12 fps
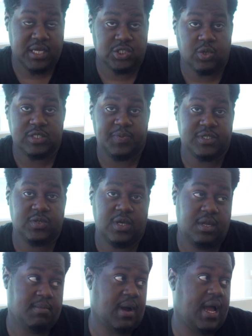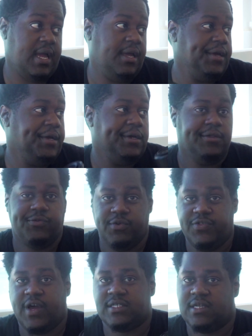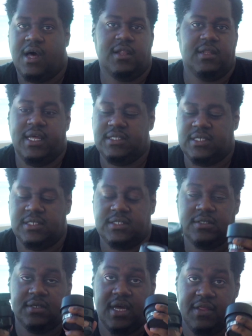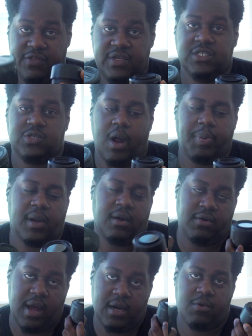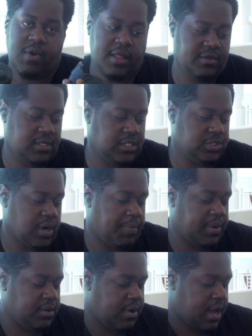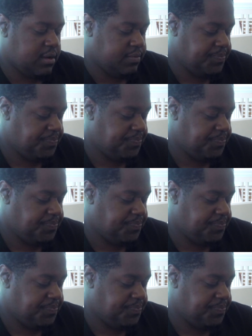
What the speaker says: a choice between my $3,000 lenses and these dropping on the ground, I'd rather these drop on the ground.